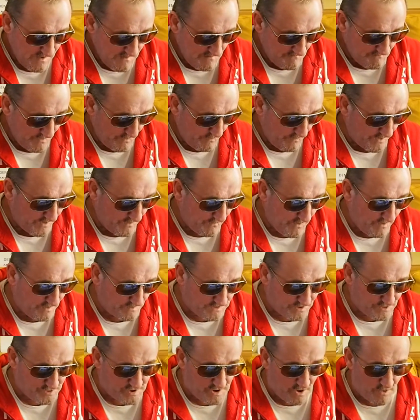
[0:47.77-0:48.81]
But what I want to
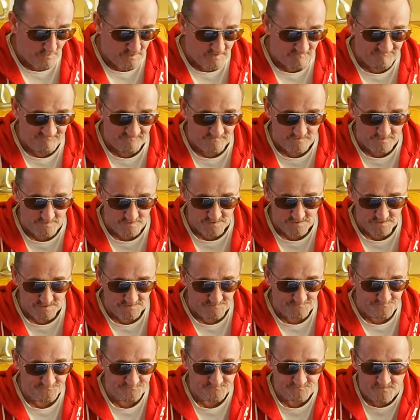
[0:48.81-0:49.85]
show you first,
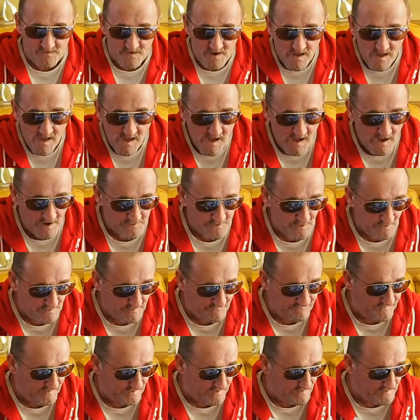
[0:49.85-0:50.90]
I don't know
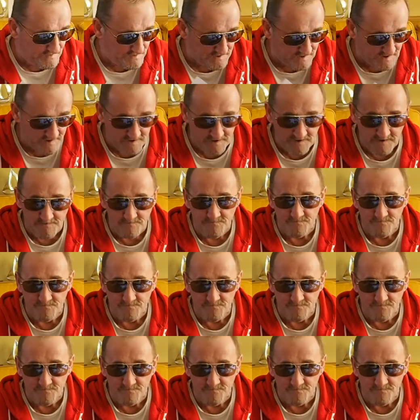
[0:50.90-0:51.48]
if you can see it.